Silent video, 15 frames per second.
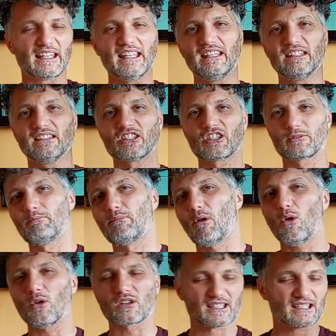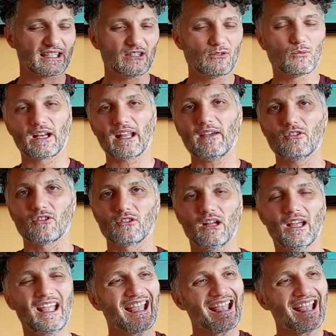in sports, in whatever.